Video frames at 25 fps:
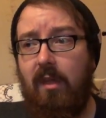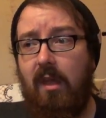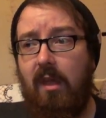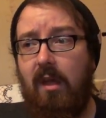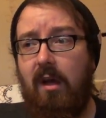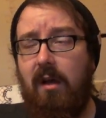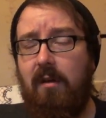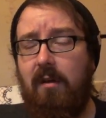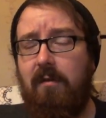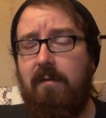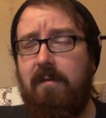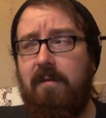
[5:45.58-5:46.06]

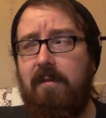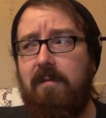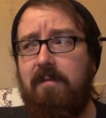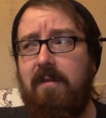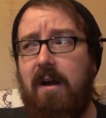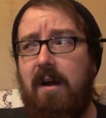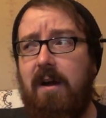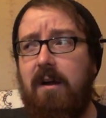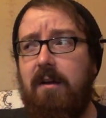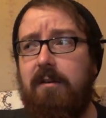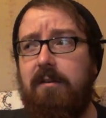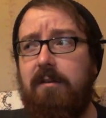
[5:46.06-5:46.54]
I
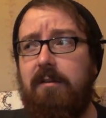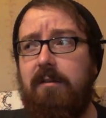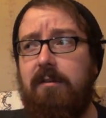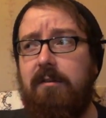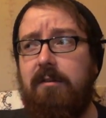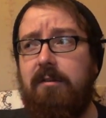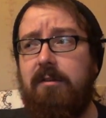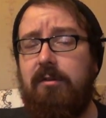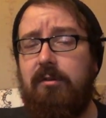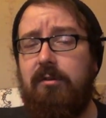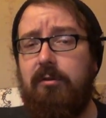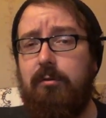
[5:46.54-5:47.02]

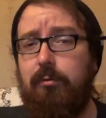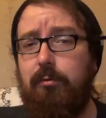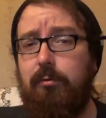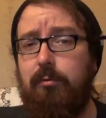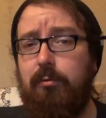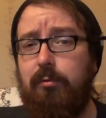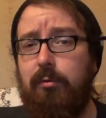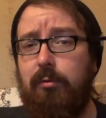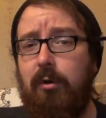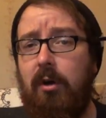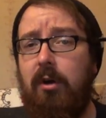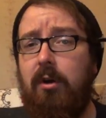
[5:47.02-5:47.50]
find
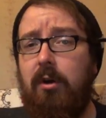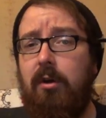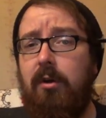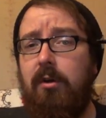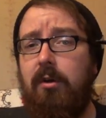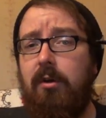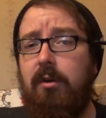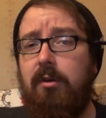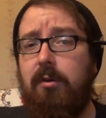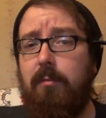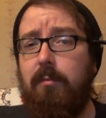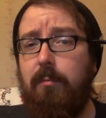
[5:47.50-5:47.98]
you
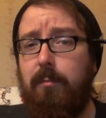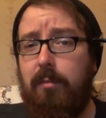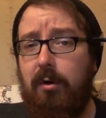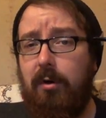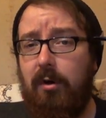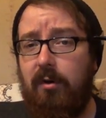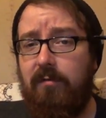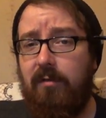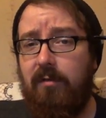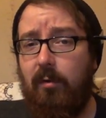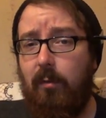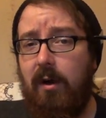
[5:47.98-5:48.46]
can
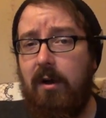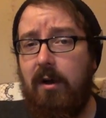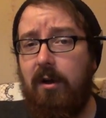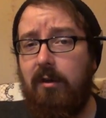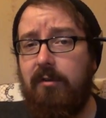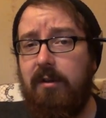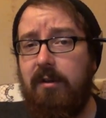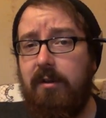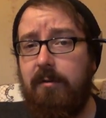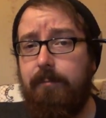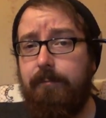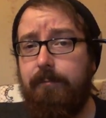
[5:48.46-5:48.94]
puff away on
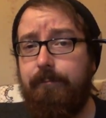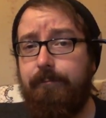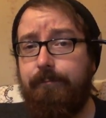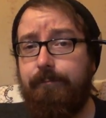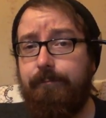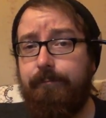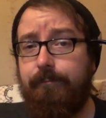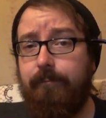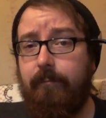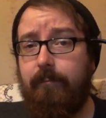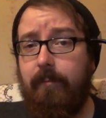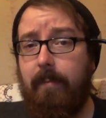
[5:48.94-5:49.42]
it
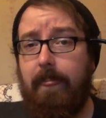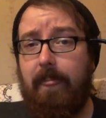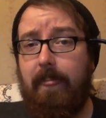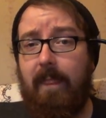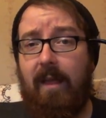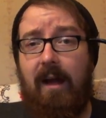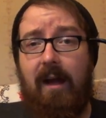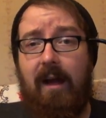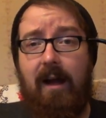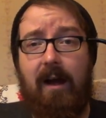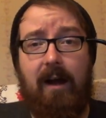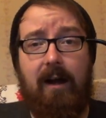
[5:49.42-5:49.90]

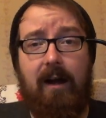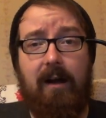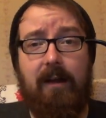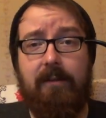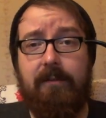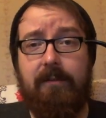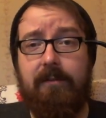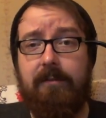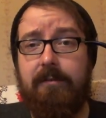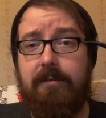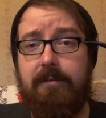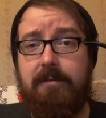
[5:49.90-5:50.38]

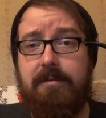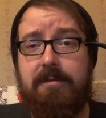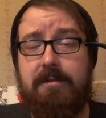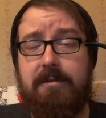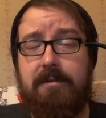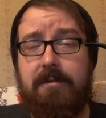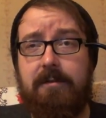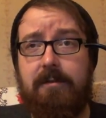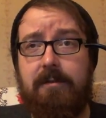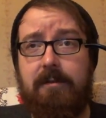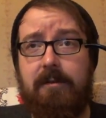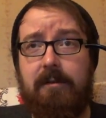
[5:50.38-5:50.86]
and
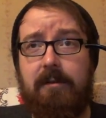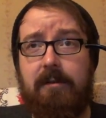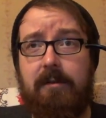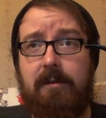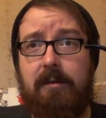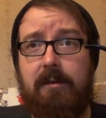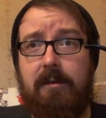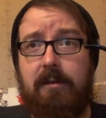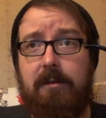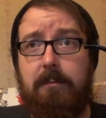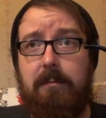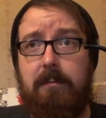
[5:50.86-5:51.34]

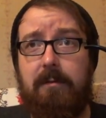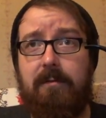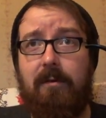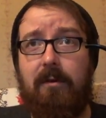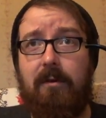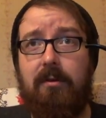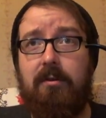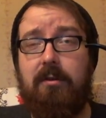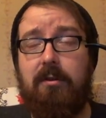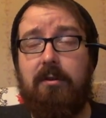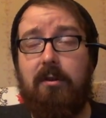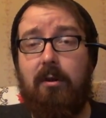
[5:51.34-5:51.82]

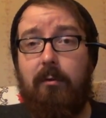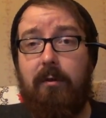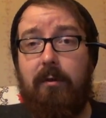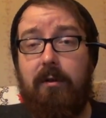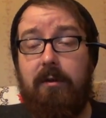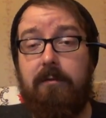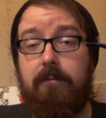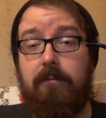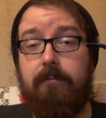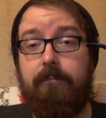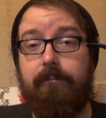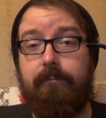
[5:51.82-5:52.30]
before you know it
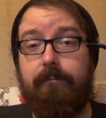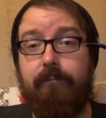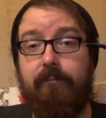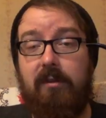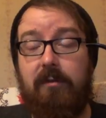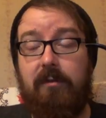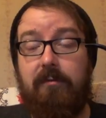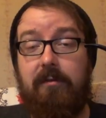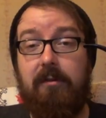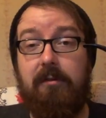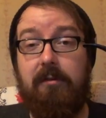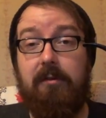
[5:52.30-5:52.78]

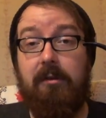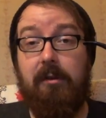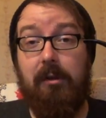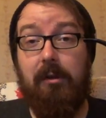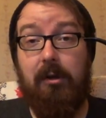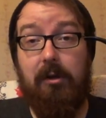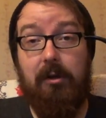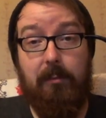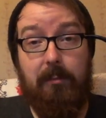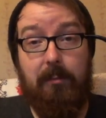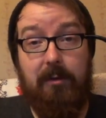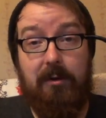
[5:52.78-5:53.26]
you're feeling a
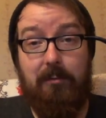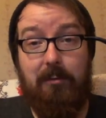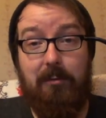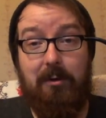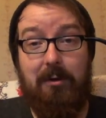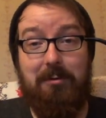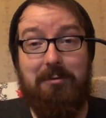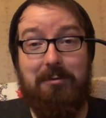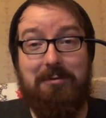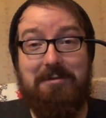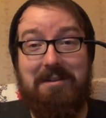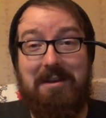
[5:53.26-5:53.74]
little bit
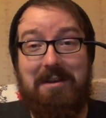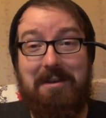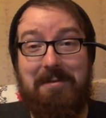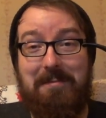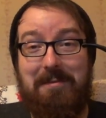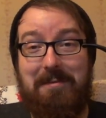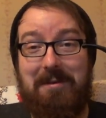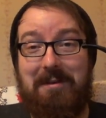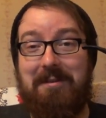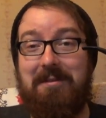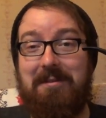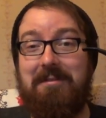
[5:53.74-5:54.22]
woozy
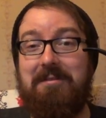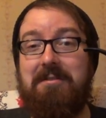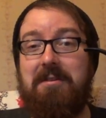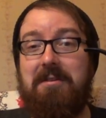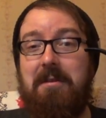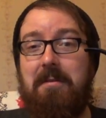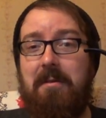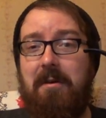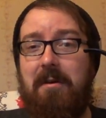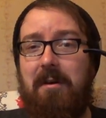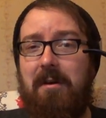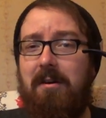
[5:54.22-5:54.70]
because you
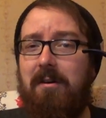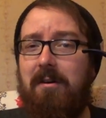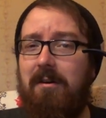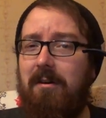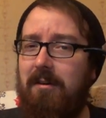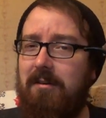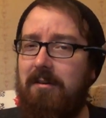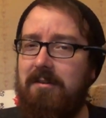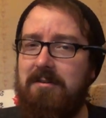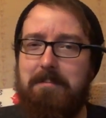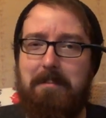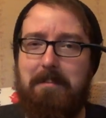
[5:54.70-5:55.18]
thought
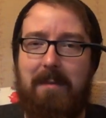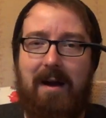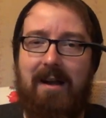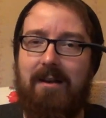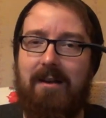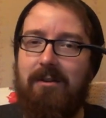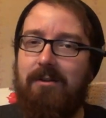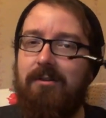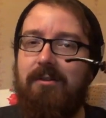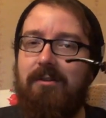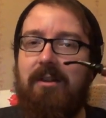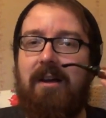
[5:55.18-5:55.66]
oh it's
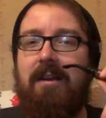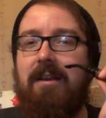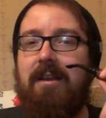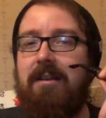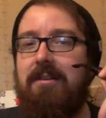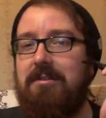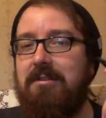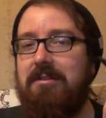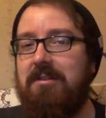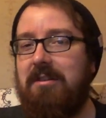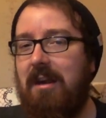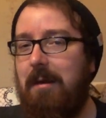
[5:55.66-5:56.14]
mild I can
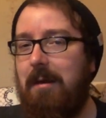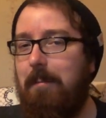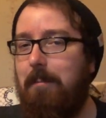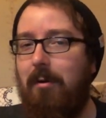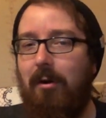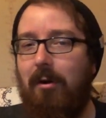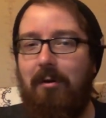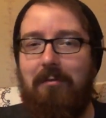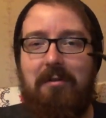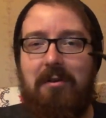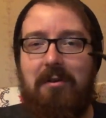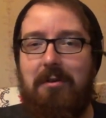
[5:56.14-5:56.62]
just keep
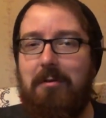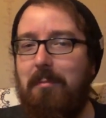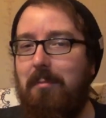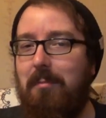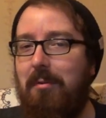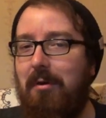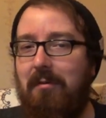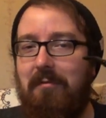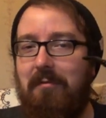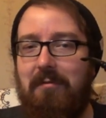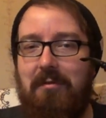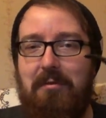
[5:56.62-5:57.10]
puffing and
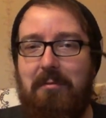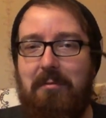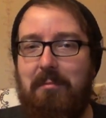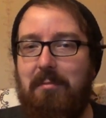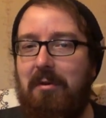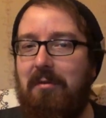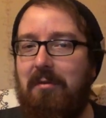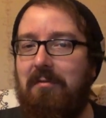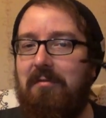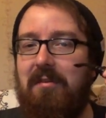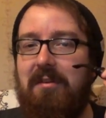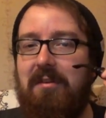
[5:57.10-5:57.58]
puffing and
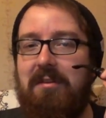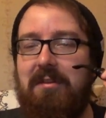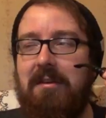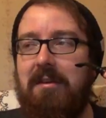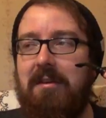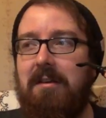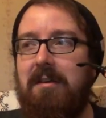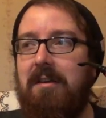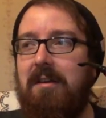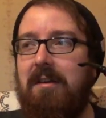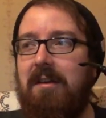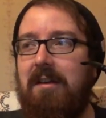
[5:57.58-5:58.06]
puffing
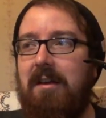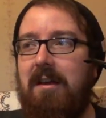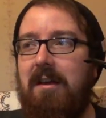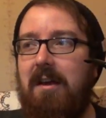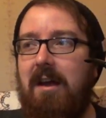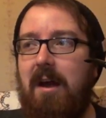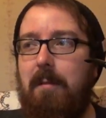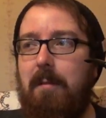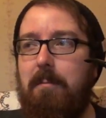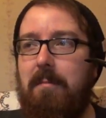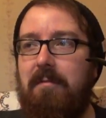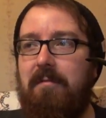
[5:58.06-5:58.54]

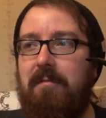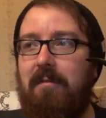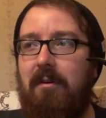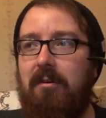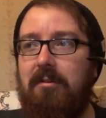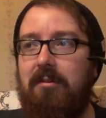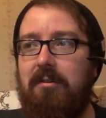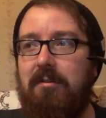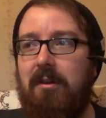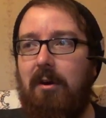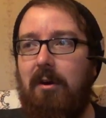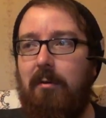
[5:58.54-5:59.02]
and before
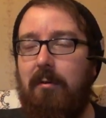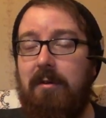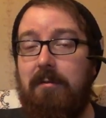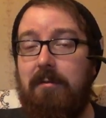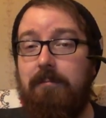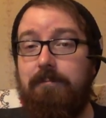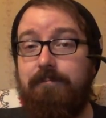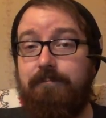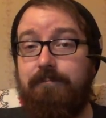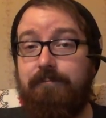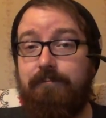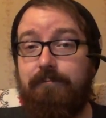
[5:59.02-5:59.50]
you know it
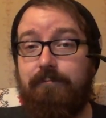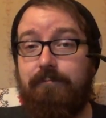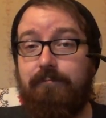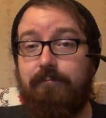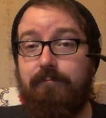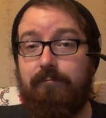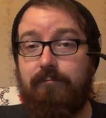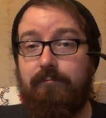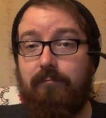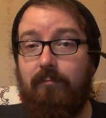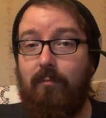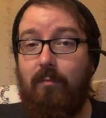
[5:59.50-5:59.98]

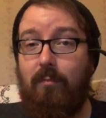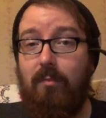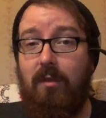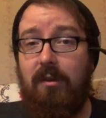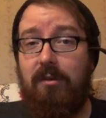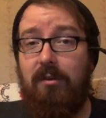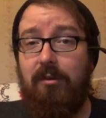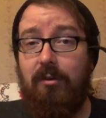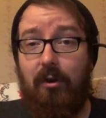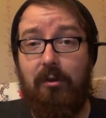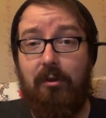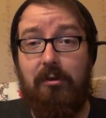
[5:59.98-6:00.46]

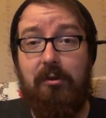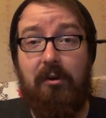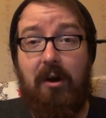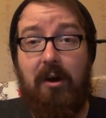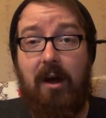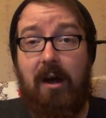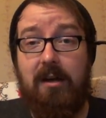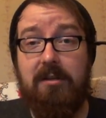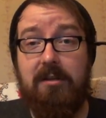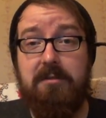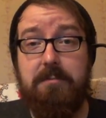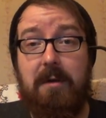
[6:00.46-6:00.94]
you're on your
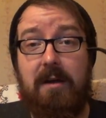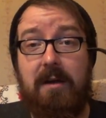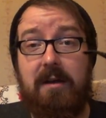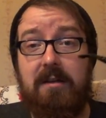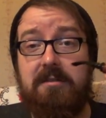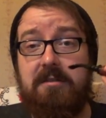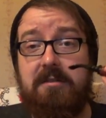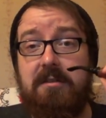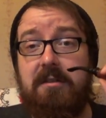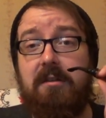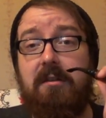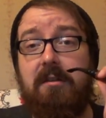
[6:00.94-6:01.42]
ass
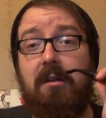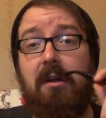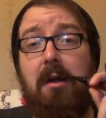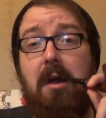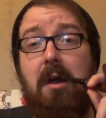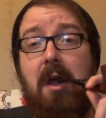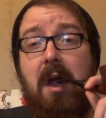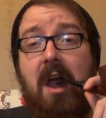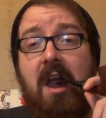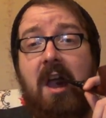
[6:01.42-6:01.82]
basically